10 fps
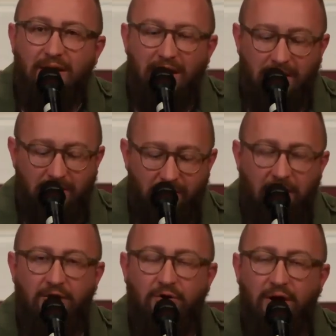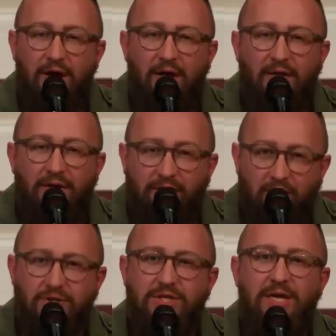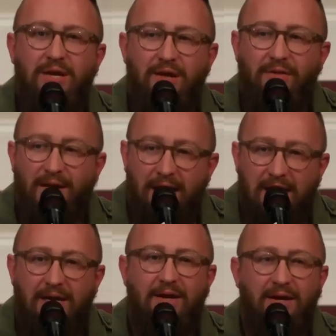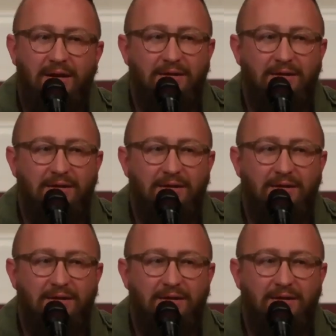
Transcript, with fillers: in the hungry, the thirsty, the naked,